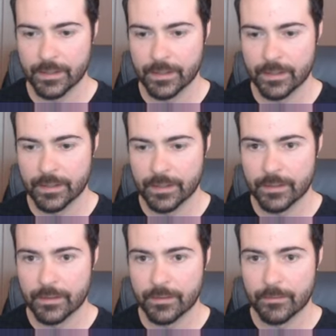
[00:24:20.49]

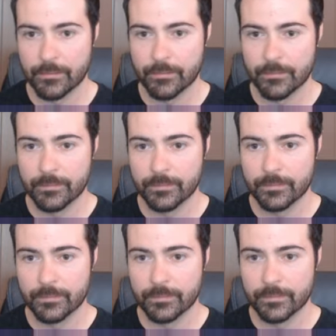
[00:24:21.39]

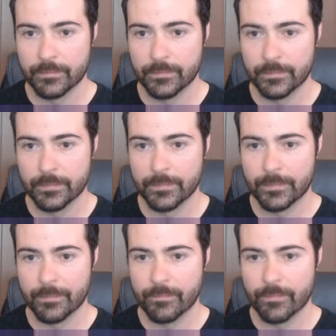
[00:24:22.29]
Nobody speaks.